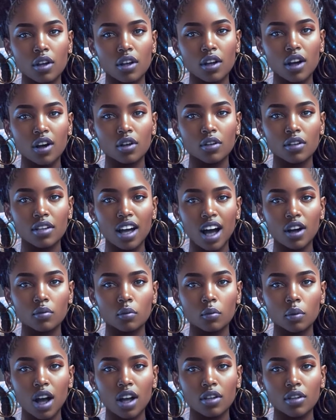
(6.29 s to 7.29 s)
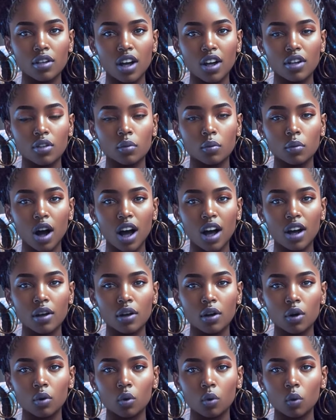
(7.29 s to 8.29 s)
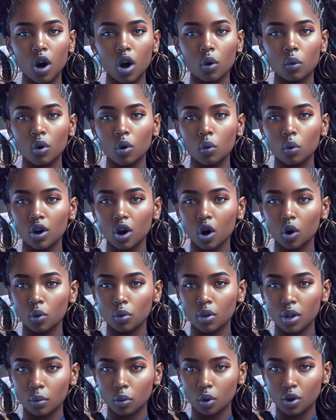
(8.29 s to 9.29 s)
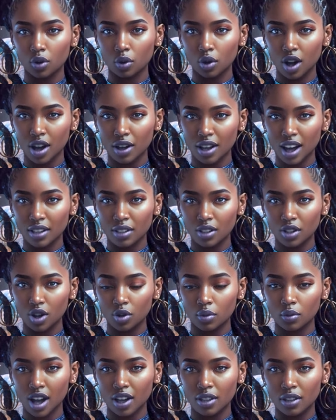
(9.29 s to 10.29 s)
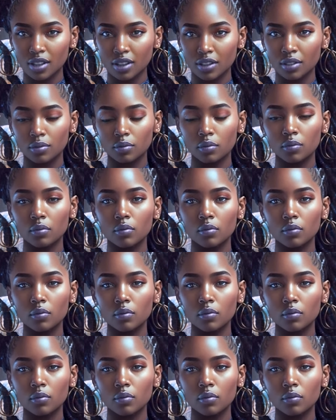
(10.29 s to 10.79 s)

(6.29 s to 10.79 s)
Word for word: Years have passed us by, when we were only portrayed as servants.